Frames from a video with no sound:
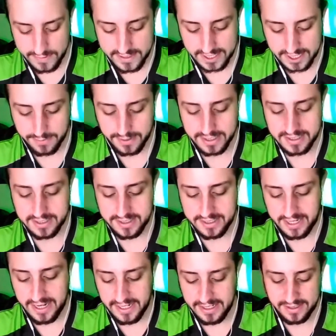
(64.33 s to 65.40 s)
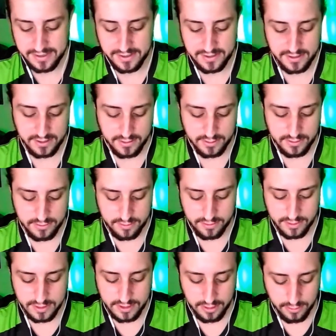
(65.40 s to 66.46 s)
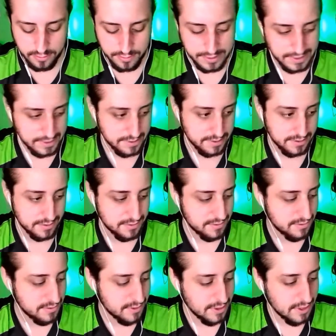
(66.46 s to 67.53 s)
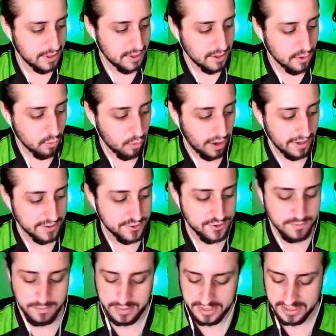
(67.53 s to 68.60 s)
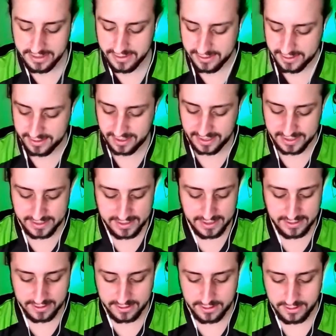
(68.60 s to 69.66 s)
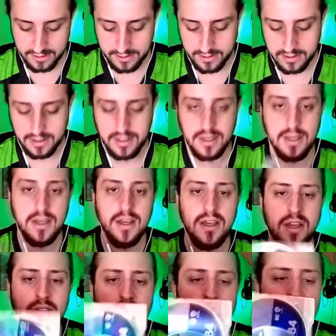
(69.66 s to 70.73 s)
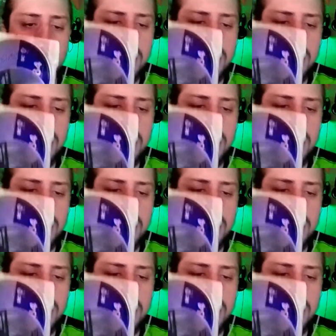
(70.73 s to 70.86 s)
takes place in the 80s, so there's really no reason why it should be this psychedelic. And,